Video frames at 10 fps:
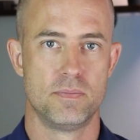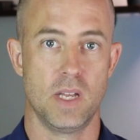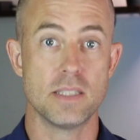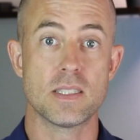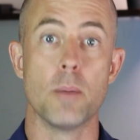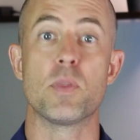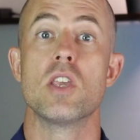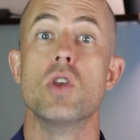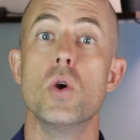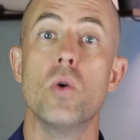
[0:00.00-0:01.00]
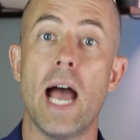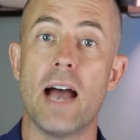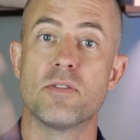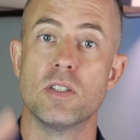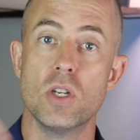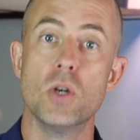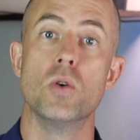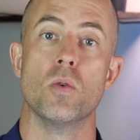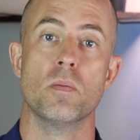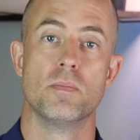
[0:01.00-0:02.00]
That's something you have to
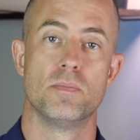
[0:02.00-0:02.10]
do.